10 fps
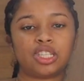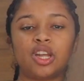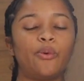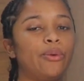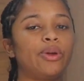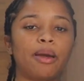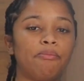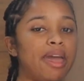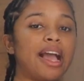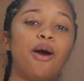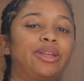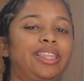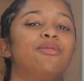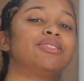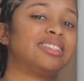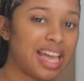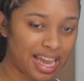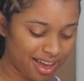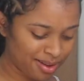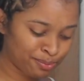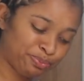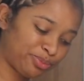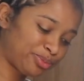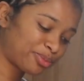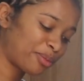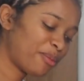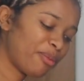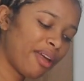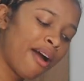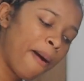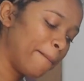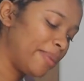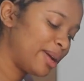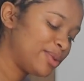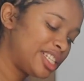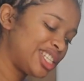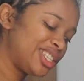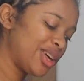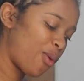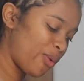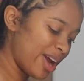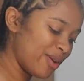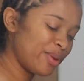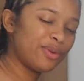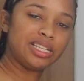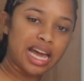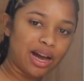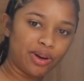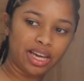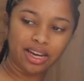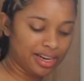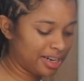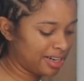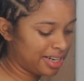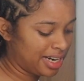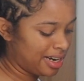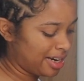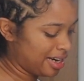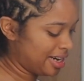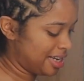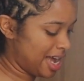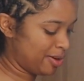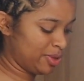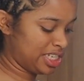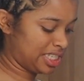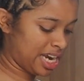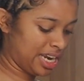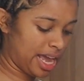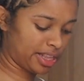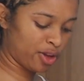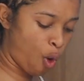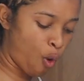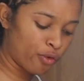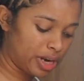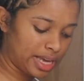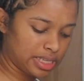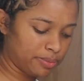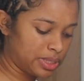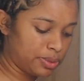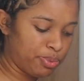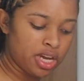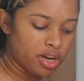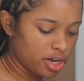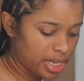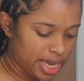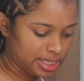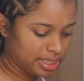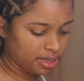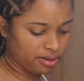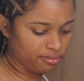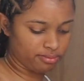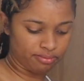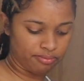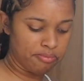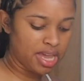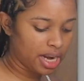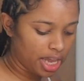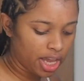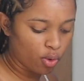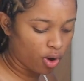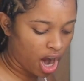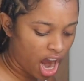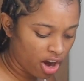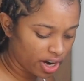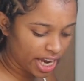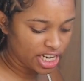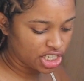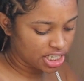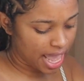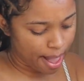there's no way we can make out what they were saying. But it was just so weird. We were down here and we just hear like over like some speaker, like it's some meeting or congregation